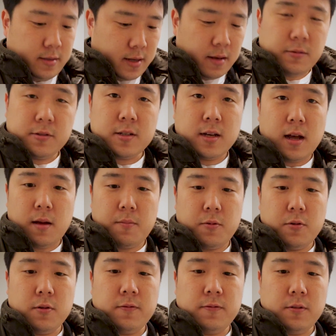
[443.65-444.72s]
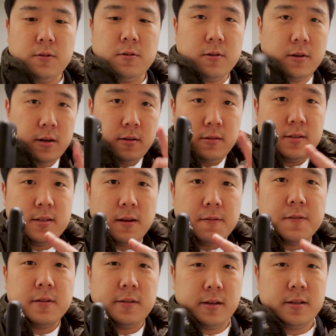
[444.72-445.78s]
tabletop or floor it will
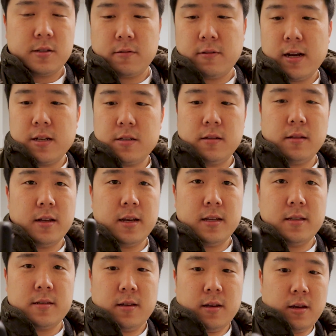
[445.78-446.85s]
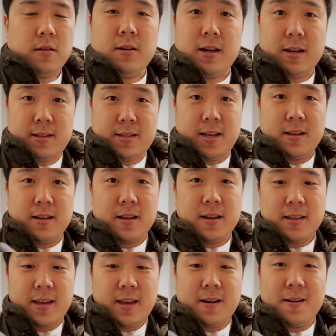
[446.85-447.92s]
definitely scratch the lens. You got to take a
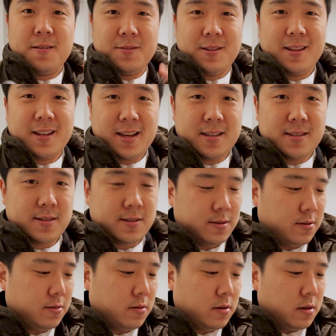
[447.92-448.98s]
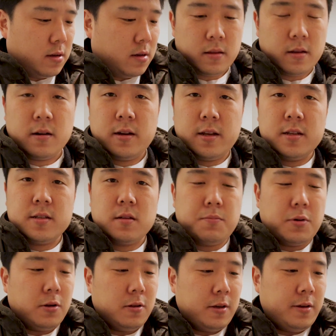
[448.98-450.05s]
good care of the lens. So there is a
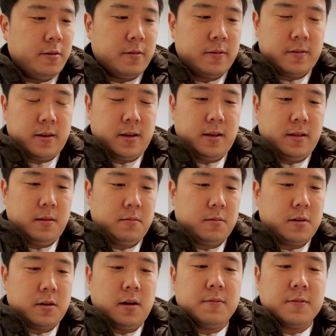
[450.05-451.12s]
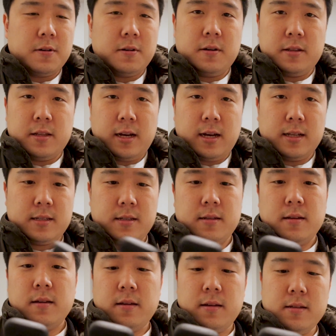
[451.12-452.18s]
polyurethane cover that
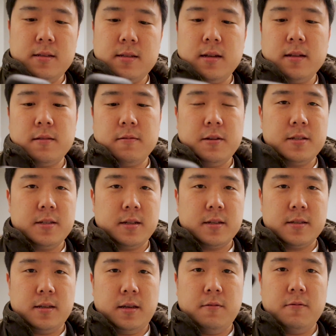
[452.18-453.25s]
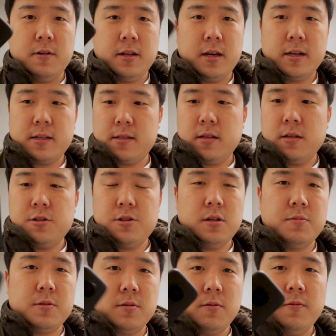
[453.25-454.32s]
Insta360 ONE X
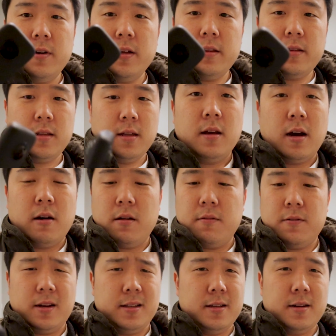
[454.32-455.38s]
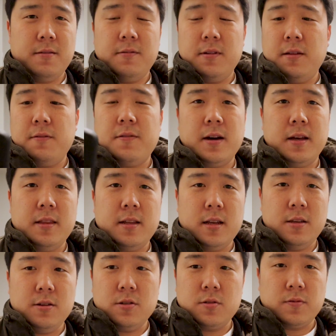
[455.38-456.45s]
ships with. However, I didn't really find
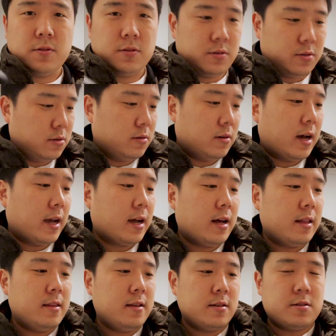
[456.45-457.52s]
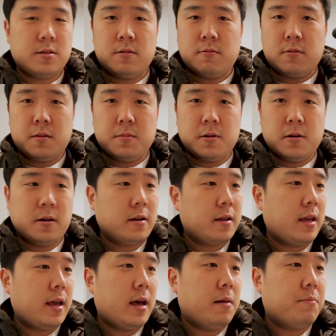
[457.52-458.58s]
that useful. So I got this rubber
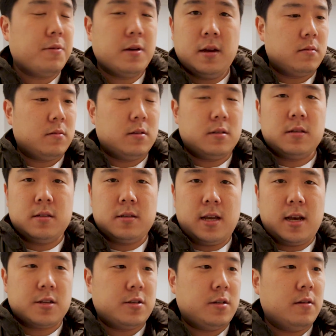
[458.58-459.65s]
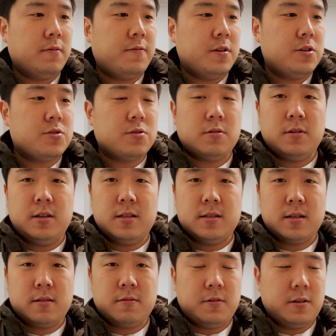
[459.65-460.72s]
cap. This is actually official
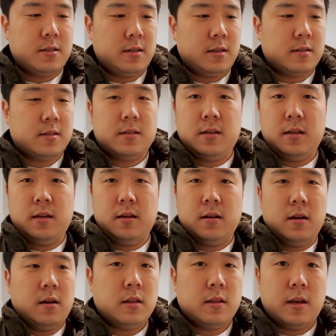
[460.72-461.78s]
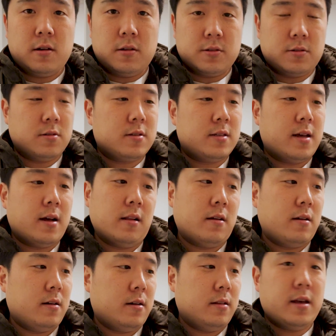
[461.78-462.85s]
Insta360. They also sell
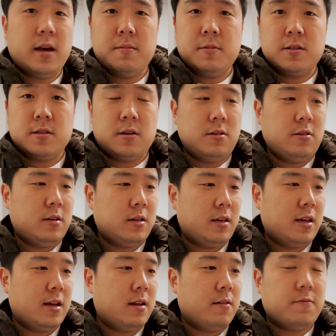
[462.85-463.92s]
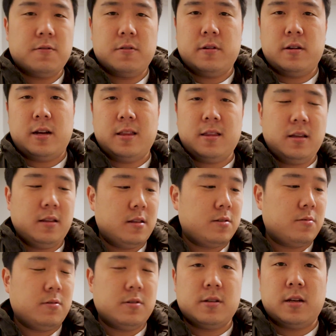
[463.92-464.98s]
on Amazon. You can get it for, I think
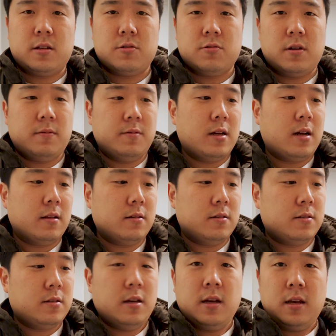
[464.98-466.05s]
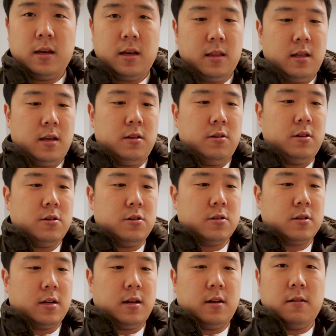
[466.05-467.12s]
this was like $12. And then you can
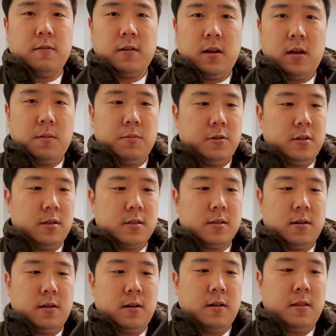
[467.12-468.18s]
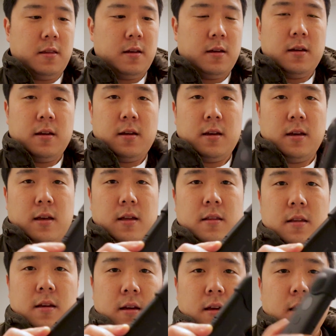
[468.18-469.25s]
just kind of put this on
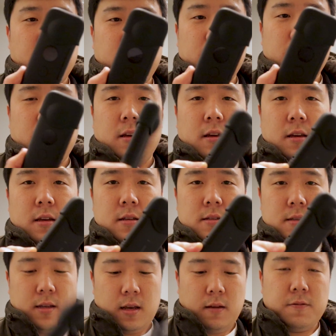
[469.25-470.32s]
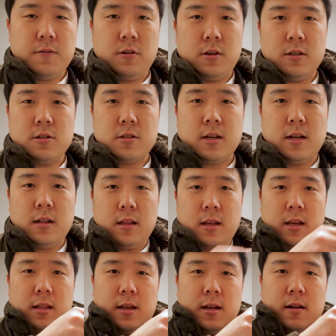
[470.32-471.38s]
and everything is safe. You can just kind of
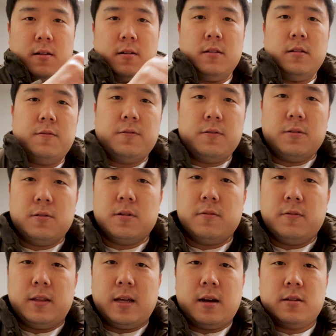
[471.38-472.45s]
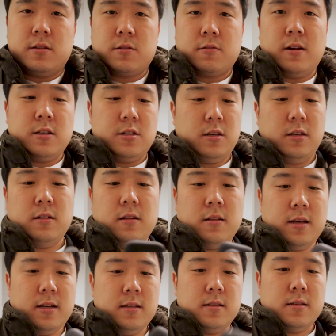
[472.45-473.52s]
lay that on the floor without scratching the
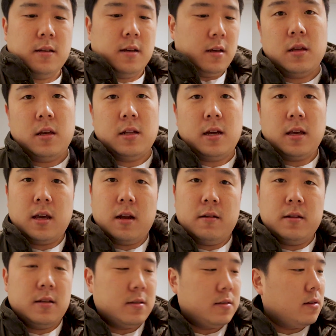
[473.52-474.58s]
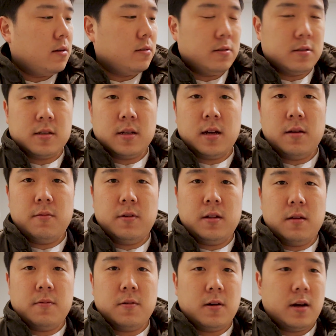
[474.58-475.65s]
lens. And I carry this all the time
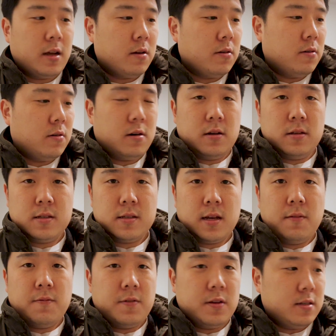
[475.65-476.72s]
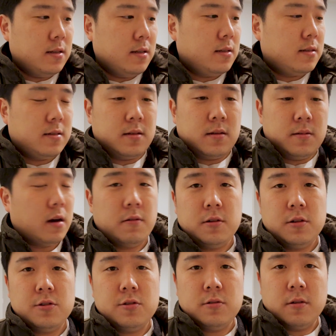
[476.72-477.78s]
whenever I go on site visits. I want
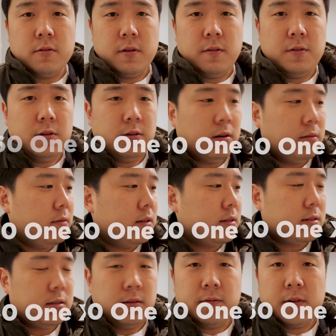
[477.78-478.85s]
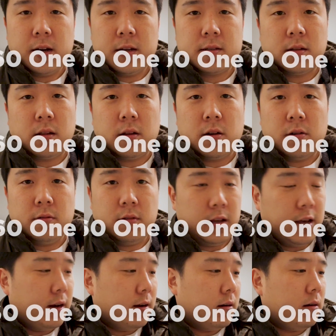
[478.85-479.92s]
to do a review of this device alone
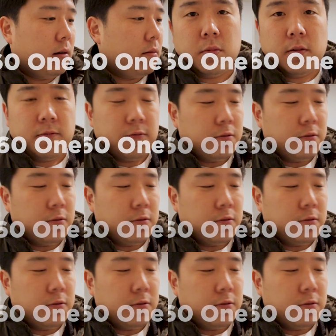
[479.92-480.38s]
later, but